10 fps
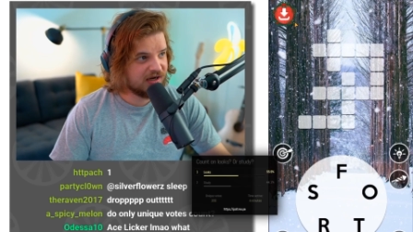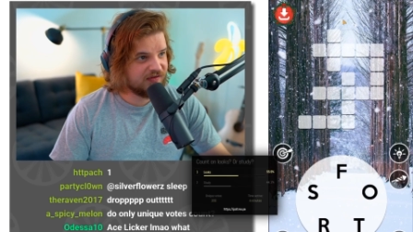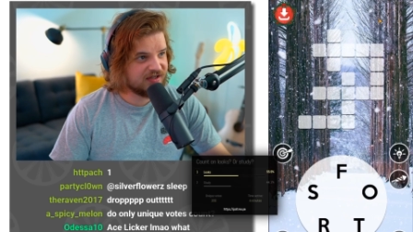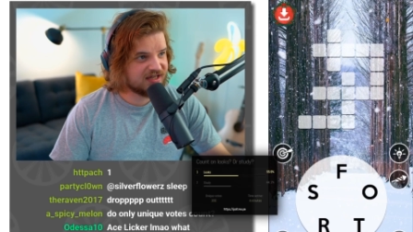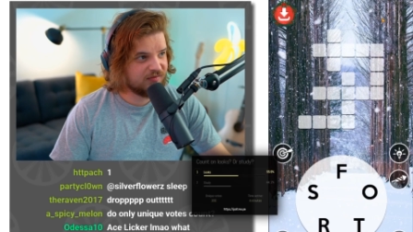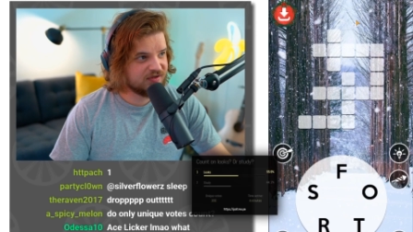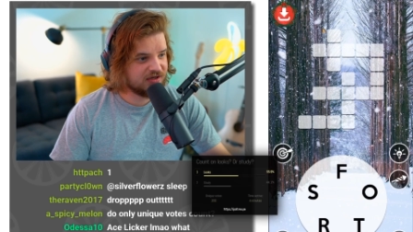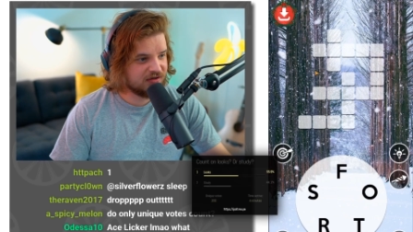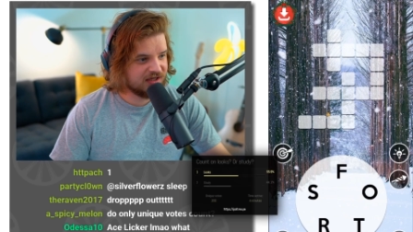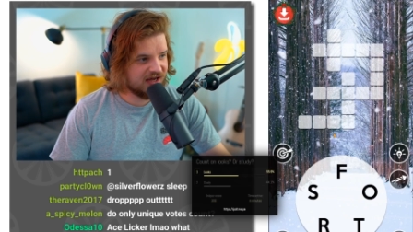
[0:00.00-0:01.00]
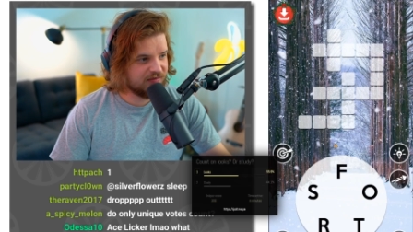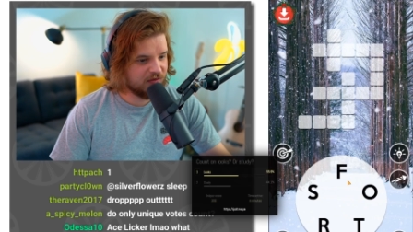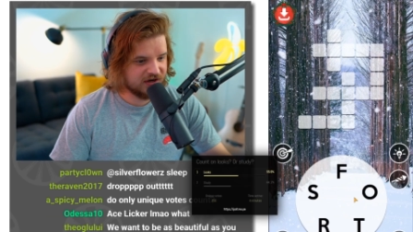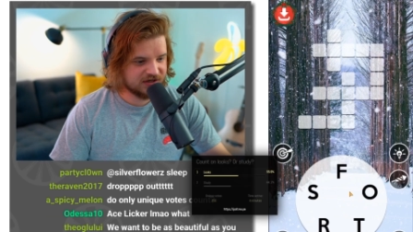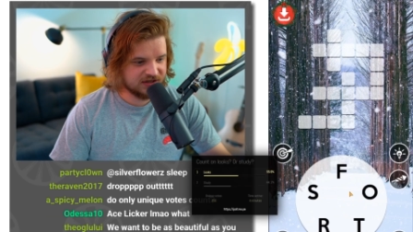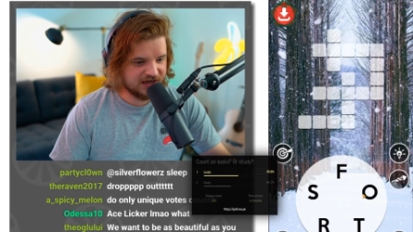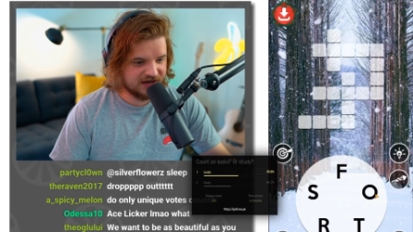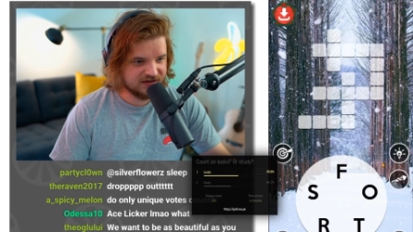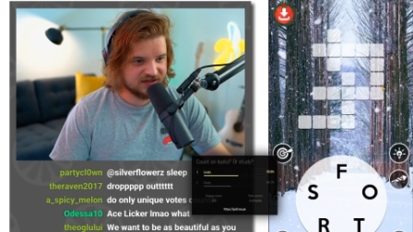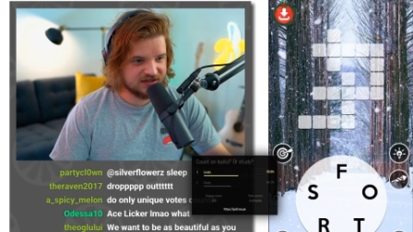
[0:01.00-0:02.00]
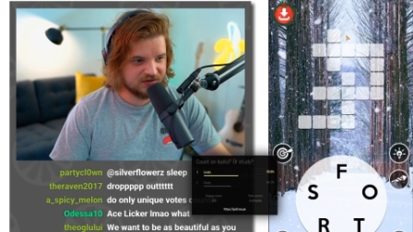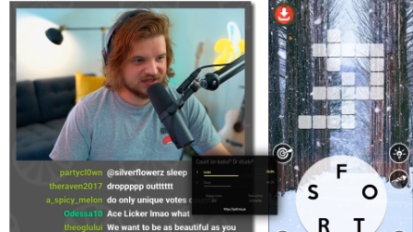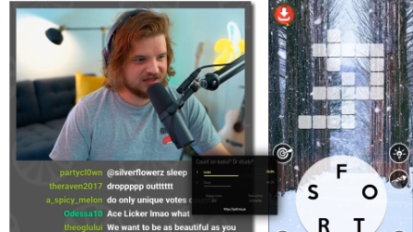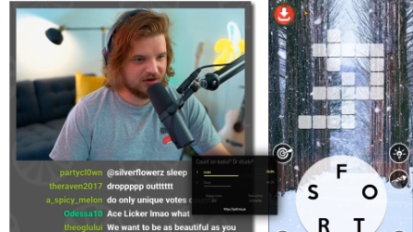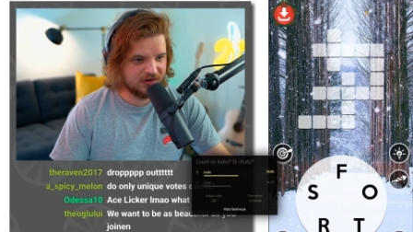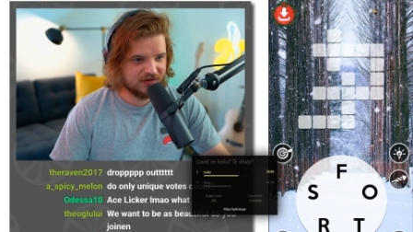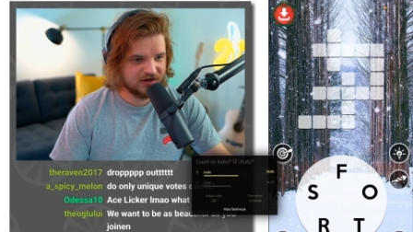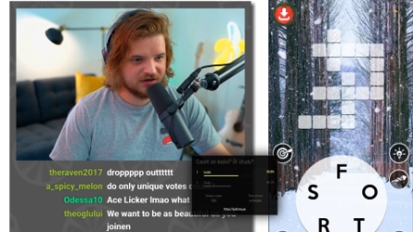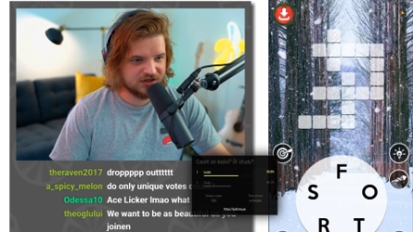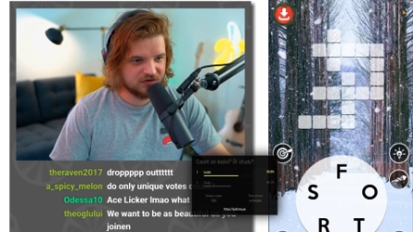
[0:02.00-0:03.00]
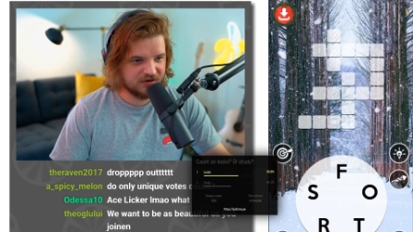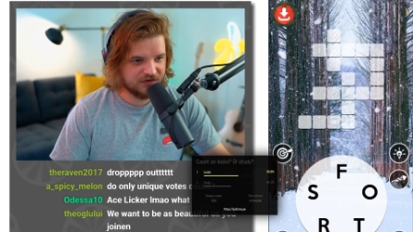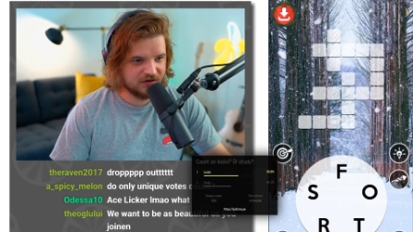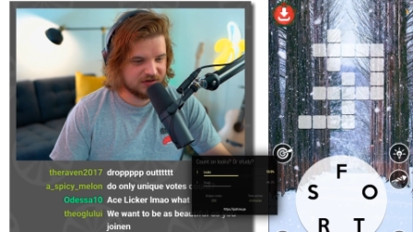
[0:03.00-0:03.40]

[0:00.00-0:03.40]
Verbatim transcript: and this game was the only game that worked and it was like the only thing I could do on my phone